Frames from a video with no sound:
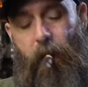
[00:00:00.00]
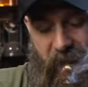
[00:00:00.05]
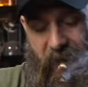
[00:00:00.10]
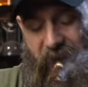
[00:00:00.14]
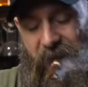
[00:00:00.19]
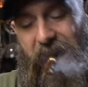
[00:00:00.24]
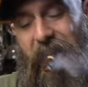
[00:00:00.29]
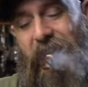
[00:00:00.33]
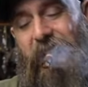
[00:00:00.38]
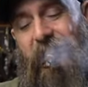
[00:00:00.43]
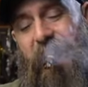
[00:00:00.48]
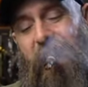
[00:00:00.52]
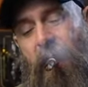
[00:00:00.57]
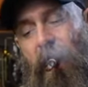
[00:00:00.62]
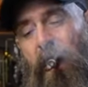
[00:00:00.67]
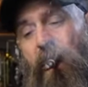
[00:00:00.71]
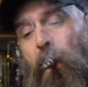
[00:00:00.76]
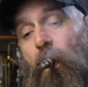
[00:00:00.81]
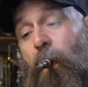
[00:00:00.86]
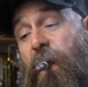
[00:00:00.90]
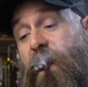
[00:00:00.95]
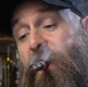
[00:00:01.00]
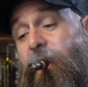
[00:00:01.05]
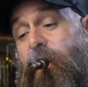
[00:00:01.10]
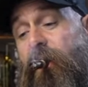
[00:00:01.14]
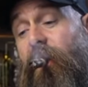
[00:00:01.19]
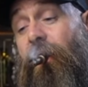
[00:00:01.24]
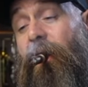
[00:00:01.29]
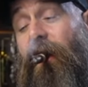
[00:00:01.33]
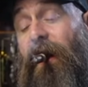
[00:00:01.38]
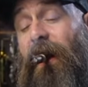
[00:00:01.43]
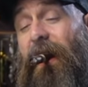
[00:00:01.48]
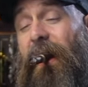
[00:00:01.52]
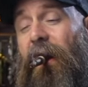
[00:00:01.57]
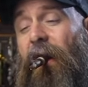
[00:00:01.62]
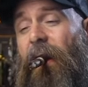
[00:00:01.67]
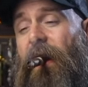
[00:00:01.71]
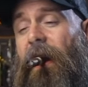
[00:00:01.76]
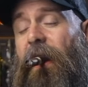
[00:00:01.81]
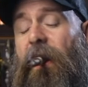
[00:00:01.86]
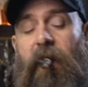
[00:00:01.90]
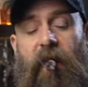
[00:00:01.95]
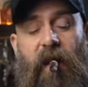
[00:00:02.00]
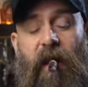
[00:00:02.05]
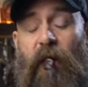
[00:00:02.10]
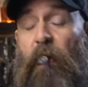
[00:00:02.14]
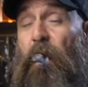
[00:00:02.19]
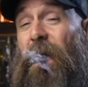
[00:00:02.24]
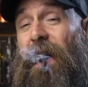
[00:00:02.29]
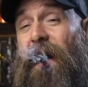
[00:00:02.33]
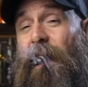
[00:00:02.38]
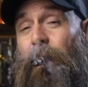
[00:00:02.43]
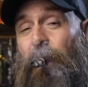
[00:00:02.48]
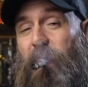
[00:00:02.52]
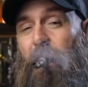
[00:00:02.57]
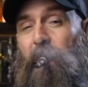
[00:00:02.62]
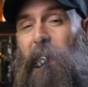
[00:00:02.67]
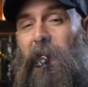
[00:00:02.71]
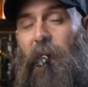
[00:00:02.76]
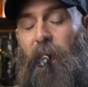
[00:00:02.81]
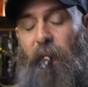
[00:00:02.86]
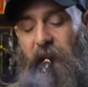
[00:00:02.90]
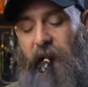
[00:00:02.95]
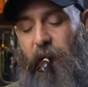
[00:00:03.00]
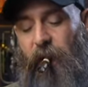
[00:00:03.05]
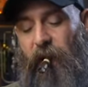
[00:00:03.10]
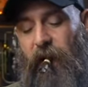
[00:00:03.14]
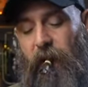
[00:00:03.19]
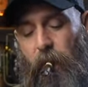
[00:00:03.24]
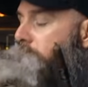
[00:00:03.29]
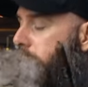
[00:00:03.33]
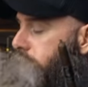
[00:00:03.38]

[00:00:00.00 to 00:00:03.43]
Last, but certainly not least, this might have been my favorite